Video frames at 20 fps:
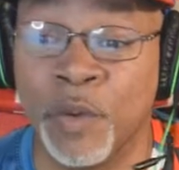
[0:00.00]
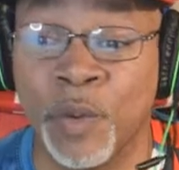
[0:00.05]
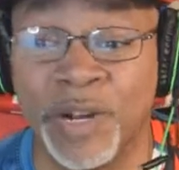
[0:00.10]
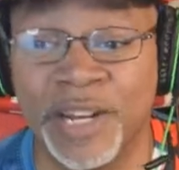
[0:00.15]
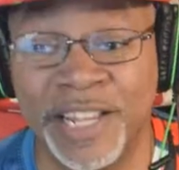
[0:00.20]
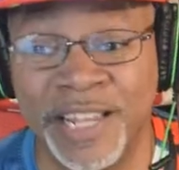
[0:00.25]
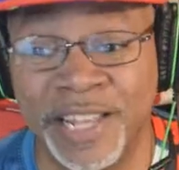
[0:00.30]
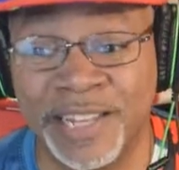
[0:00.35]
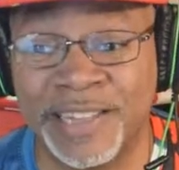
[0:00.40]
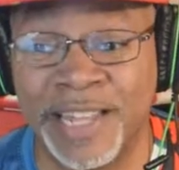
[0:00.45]
to
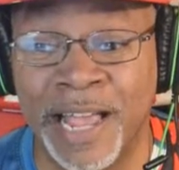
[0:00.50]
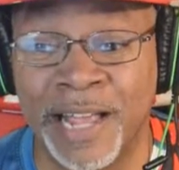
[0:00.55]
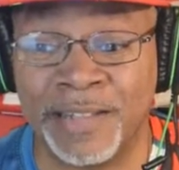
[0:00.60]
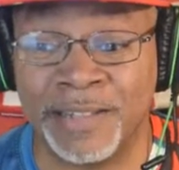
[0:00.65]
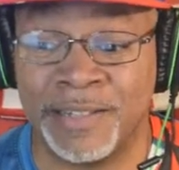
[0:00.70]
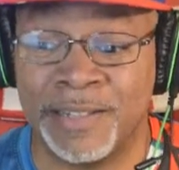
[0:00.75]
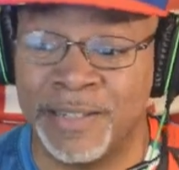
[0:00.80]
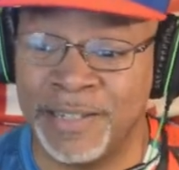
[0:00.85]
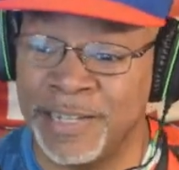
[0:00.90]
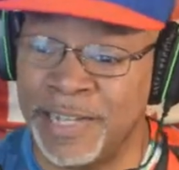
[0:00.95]
get that
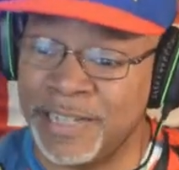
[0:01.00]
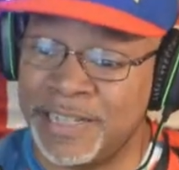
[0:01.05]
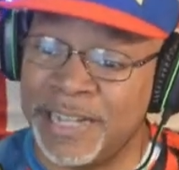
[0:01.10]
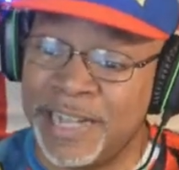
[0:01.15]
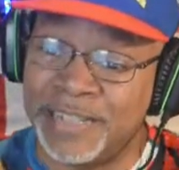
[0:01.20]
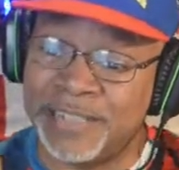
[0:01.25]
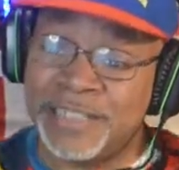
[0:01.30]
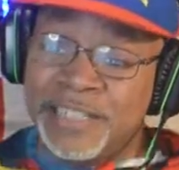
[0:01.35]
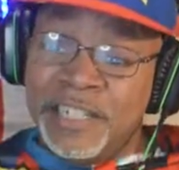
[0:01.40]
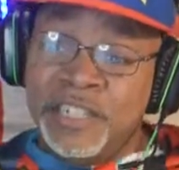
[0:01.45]
fly, get
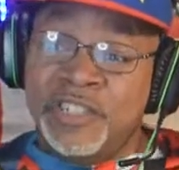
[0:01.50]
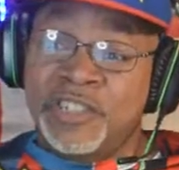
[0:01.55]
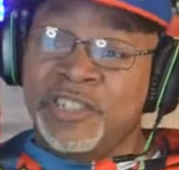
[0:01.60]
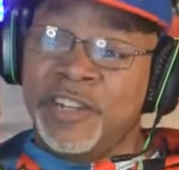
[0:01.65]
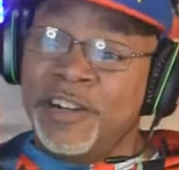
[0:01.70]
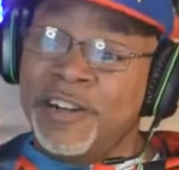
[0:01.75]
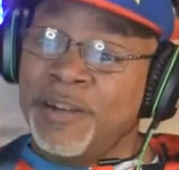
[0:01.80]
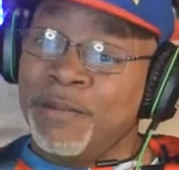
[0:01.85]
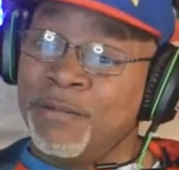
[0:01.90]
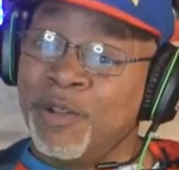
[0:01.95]
that
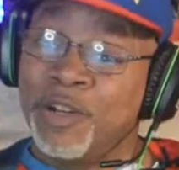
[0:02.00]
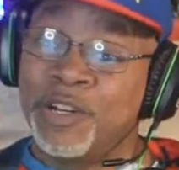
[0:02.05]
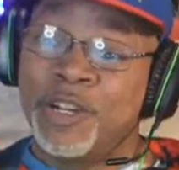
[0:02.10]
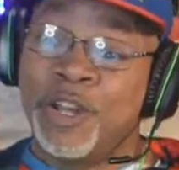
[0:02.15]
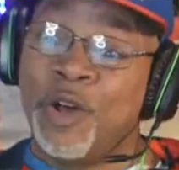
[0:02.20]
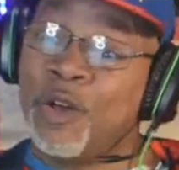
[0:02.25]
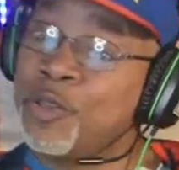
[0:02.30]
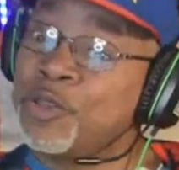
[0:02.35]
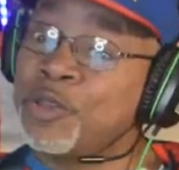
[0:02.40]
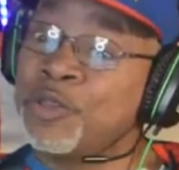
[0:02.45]
t-shirt, I'm gonna
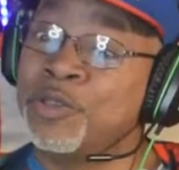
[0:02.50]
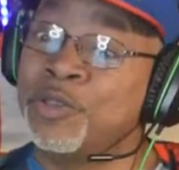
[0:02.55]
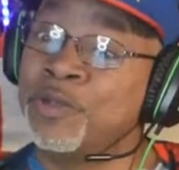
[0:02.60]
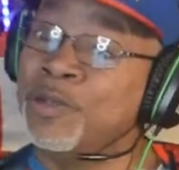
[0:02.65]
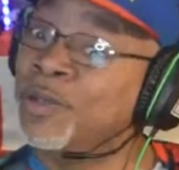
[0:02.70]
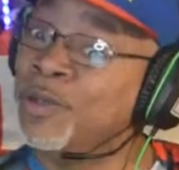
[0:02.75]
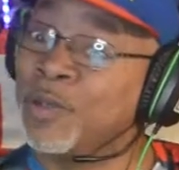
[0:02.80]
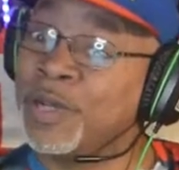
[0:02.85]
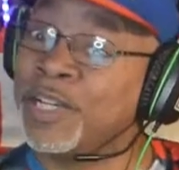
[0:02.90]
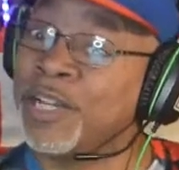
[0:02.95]
go
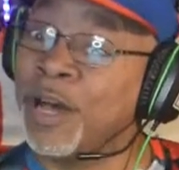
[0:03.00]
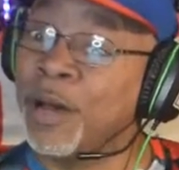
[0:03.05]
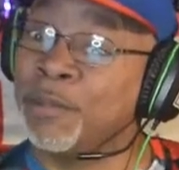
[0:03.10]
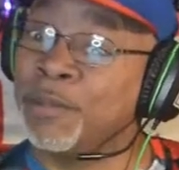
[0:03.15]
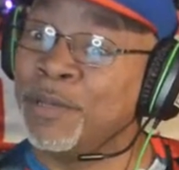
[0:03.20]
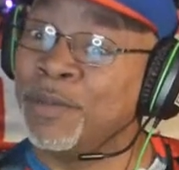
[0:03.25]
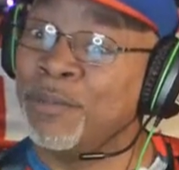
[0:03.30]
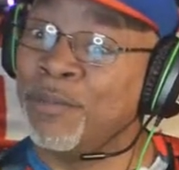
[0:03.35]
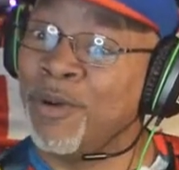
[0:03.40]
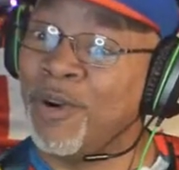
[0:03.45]
do a
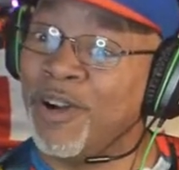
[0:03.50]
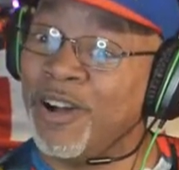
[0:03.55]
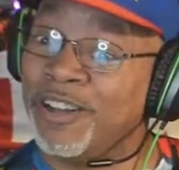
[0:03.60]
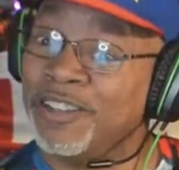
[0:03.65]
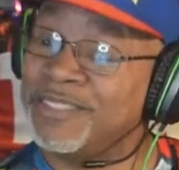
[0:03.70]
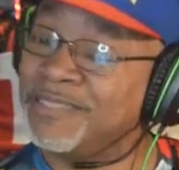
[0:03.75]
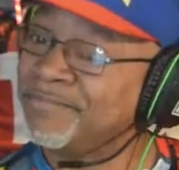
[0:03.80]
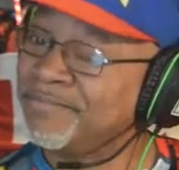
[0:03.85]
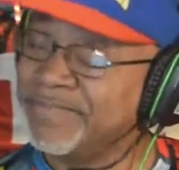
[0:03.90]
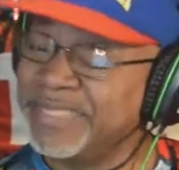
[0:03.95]
couple of more.
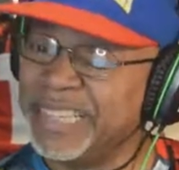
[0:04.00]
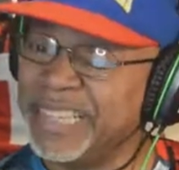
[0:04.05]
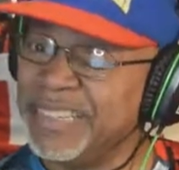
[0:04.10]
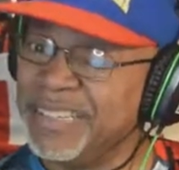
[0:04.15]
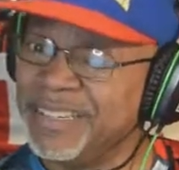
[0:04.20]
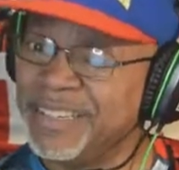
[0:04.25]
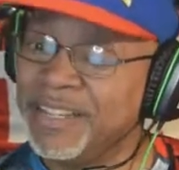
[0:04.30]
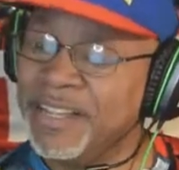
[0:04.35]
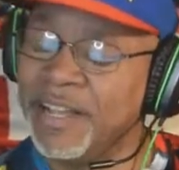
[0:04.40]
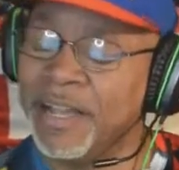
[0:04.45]

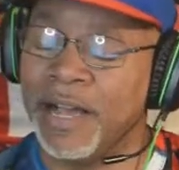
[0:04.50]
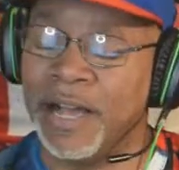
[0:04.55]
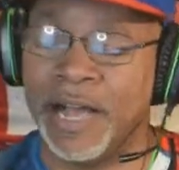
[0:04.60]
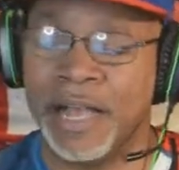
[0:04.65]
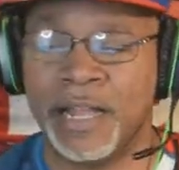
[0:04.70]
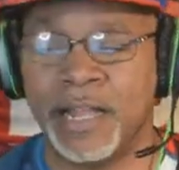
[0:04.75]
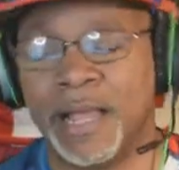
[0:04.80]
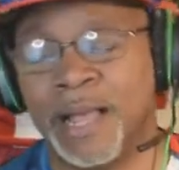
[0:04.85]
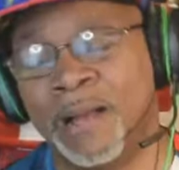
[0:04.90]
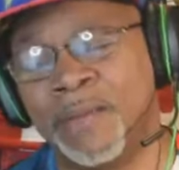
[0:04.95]

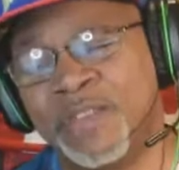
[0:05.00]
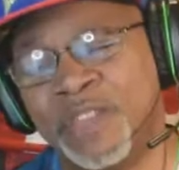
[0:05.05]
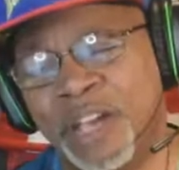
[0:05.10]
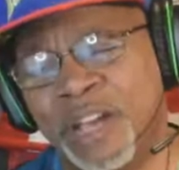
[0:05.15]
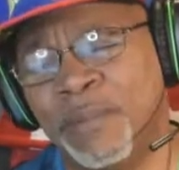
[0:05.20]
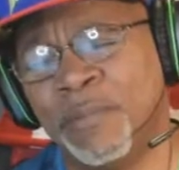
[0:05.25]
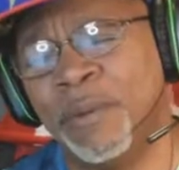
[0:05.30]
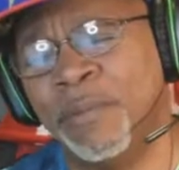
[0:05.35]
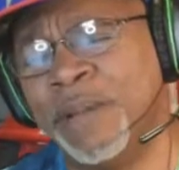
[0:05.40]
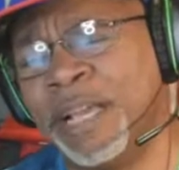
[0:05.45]
i I, think
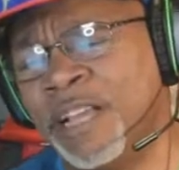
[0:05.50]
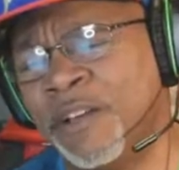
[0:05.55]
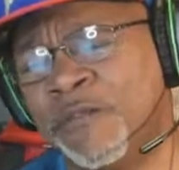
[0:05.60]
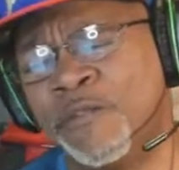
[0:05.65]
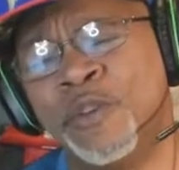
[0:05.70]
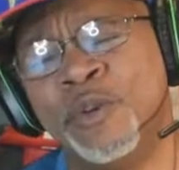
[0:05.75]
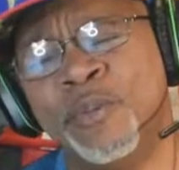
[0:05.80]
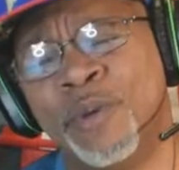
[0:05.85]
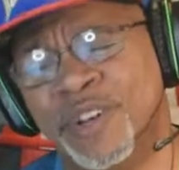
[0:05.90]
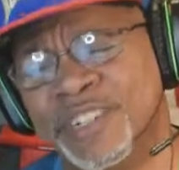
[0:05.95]
I'm gonna make a
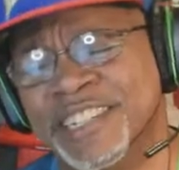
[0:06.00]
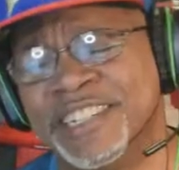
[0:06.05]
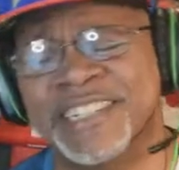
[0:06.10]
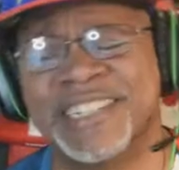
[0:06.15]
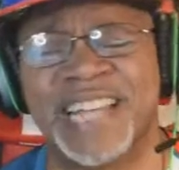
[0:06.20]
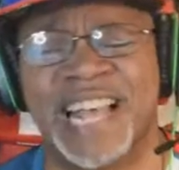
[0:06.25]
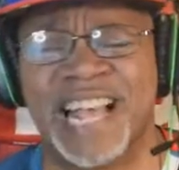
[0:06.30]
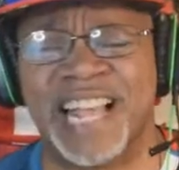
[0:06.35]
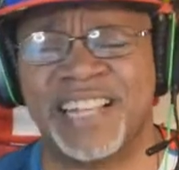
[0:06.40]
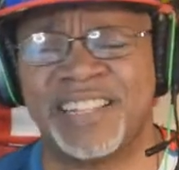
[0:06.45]
few more
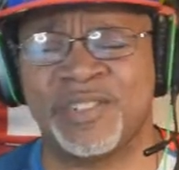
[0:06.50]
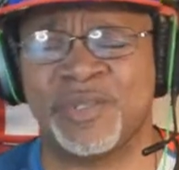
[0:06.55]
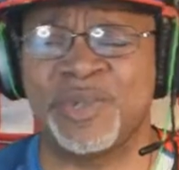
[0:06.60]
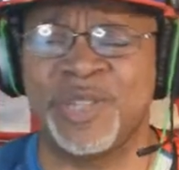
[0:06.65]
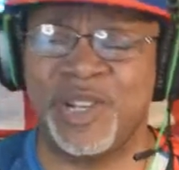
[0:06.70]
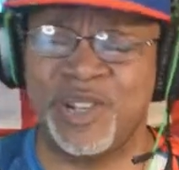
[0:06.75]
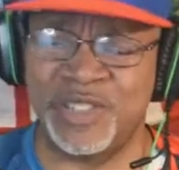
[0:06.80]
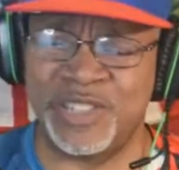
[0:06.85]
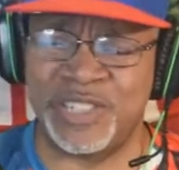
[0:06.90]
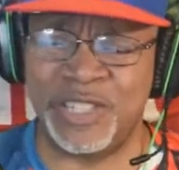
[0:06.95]
designs. We're
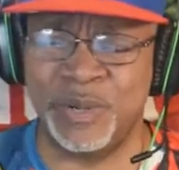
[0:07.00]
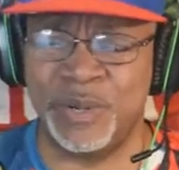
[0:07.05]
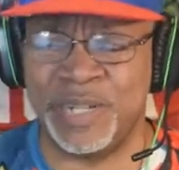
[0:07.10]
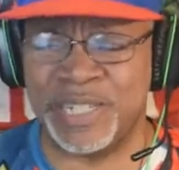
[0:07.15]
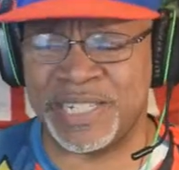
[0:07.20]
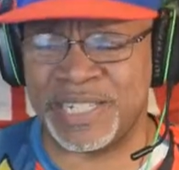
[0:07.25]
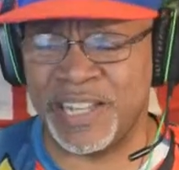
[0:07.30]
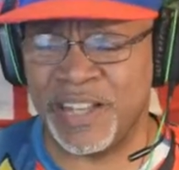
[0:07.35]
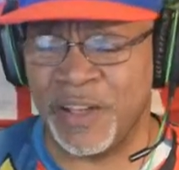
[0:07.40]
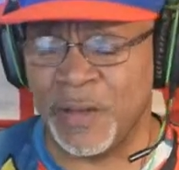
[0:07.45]
gonna see
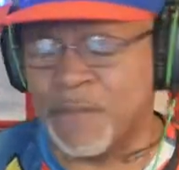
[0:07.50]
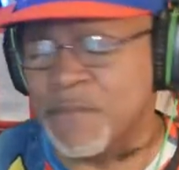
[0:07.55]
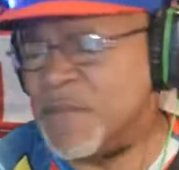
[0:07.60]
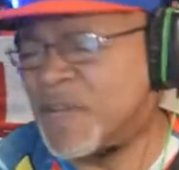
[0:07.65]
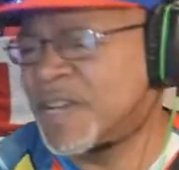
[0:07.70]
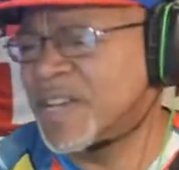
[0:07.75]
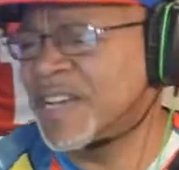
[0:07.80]
what's up. Worse,